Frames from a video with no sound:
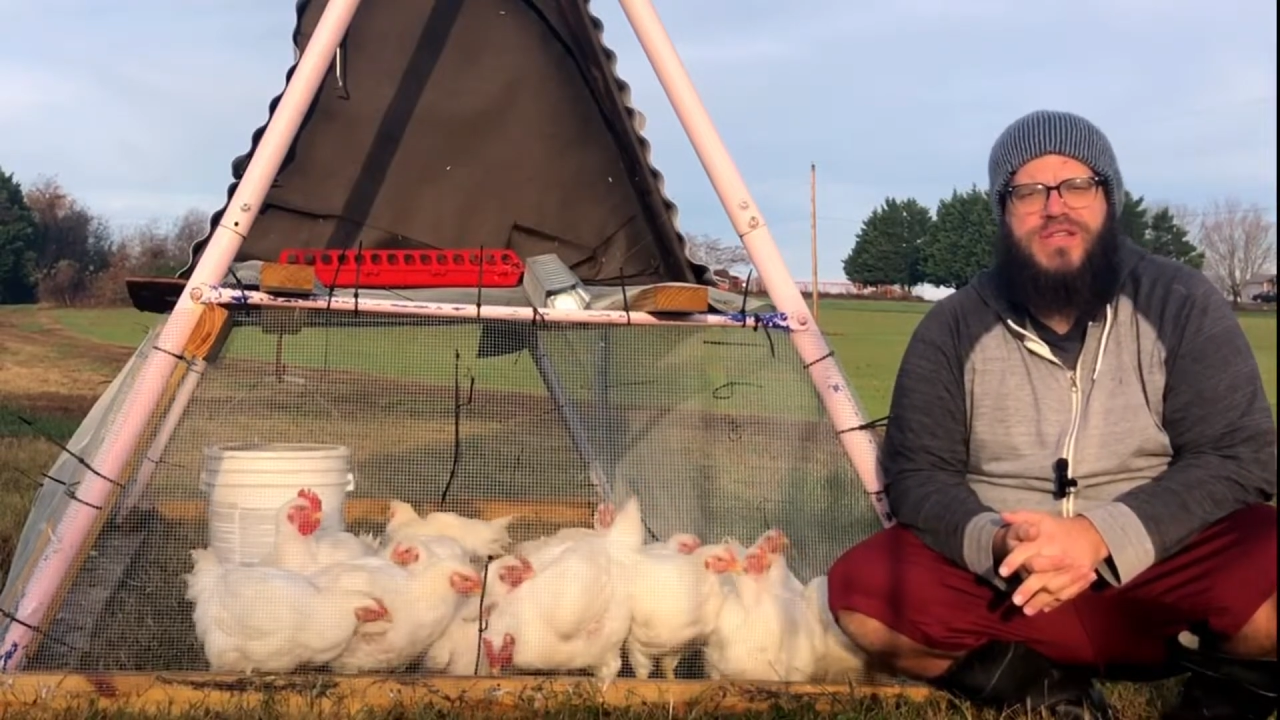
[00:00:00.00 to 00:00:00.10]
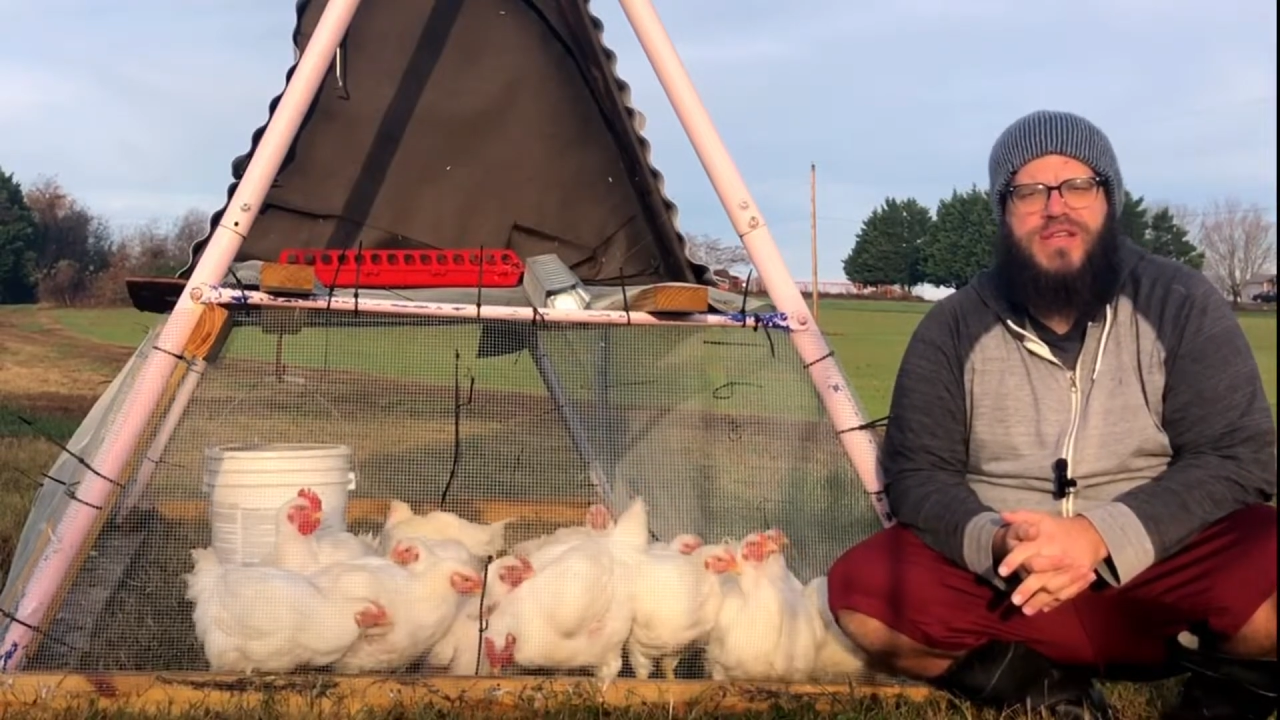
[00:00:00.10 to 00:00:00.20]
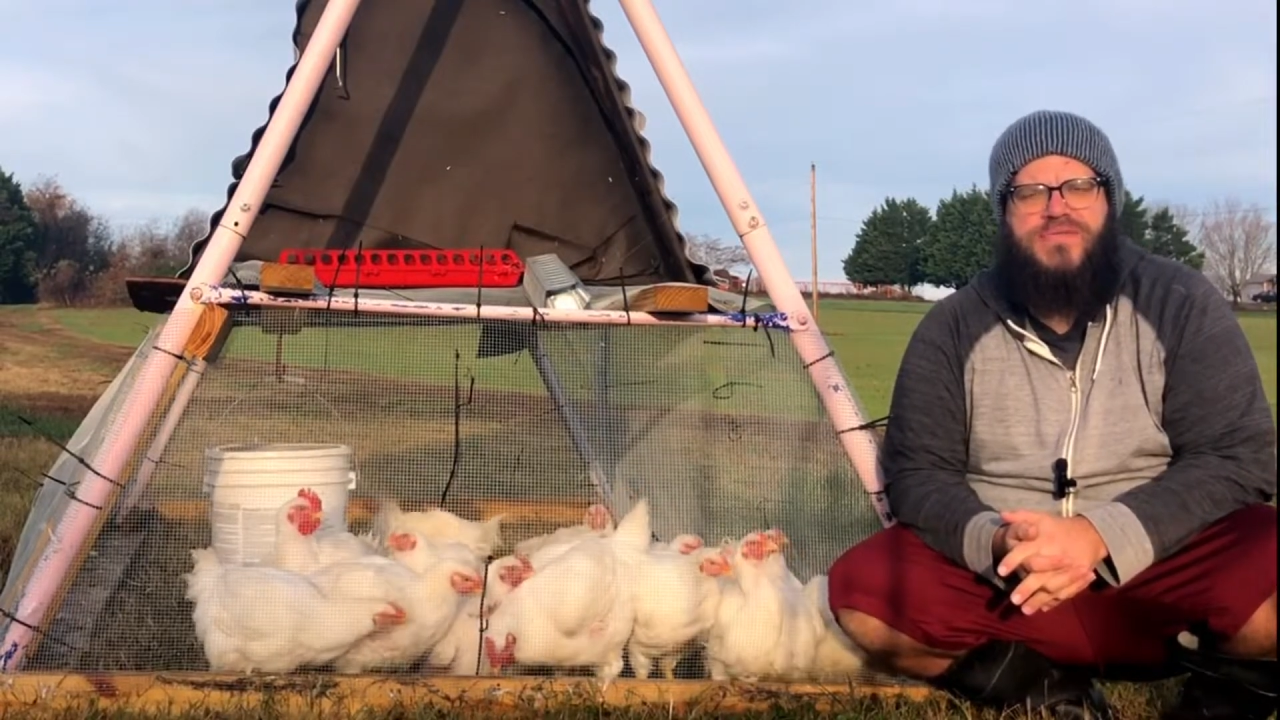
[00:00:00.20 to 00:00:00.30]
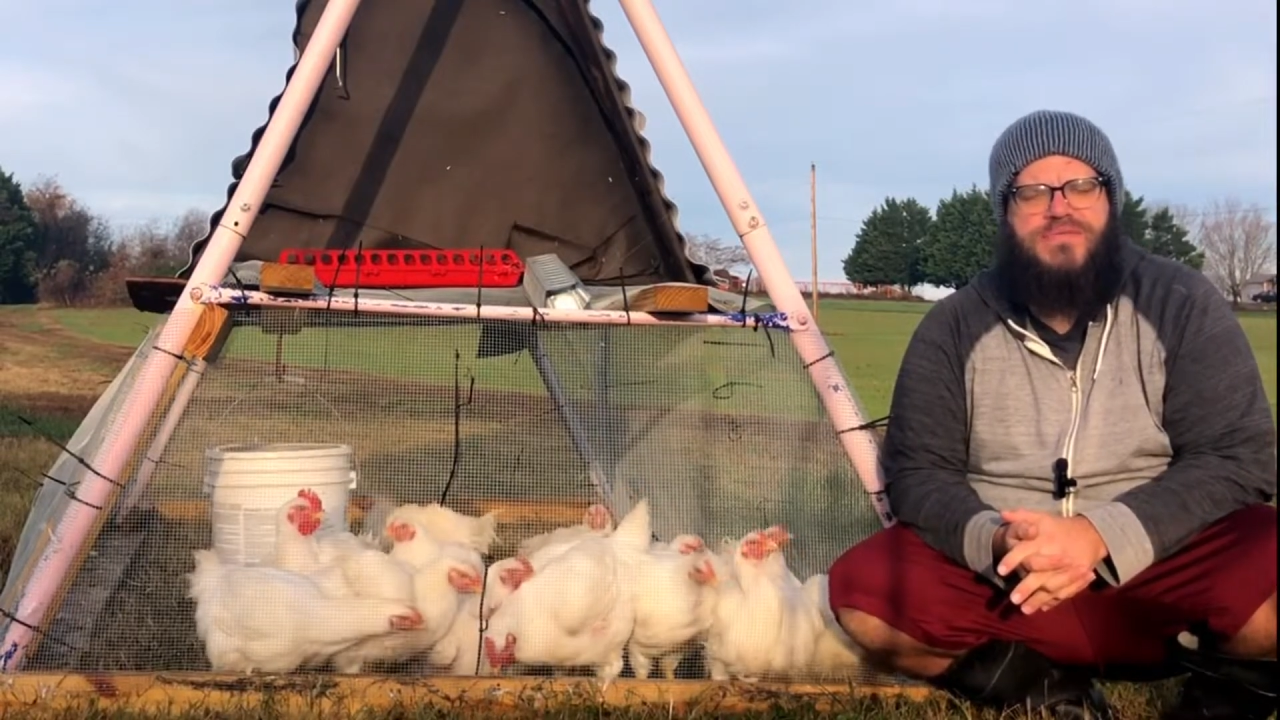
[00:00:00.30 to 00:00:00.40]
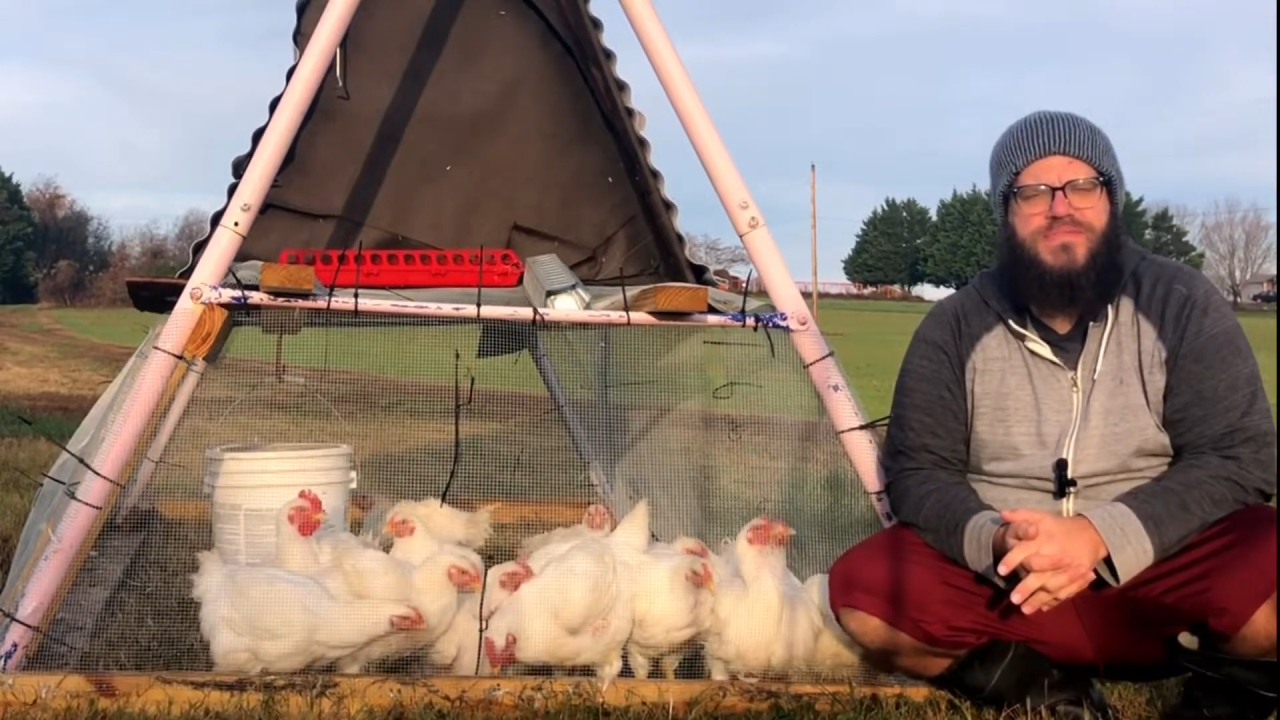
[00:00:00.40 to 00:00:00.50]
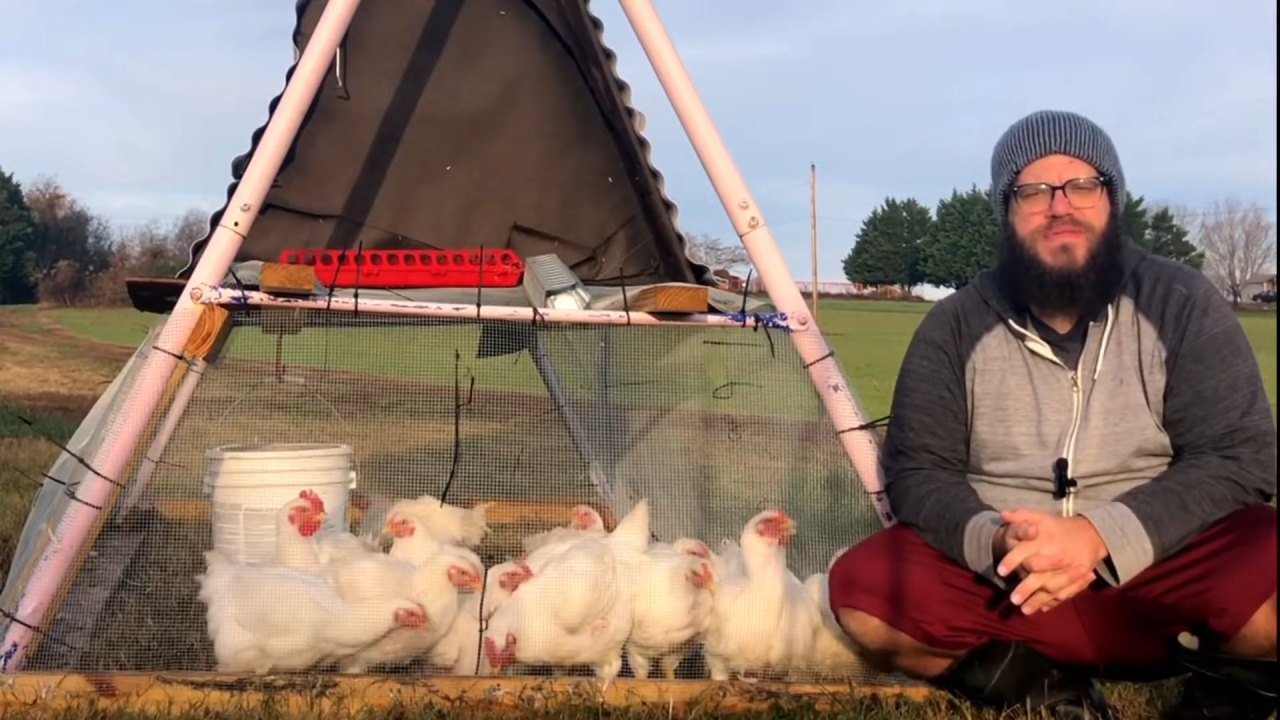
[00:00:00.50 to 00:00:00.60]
just have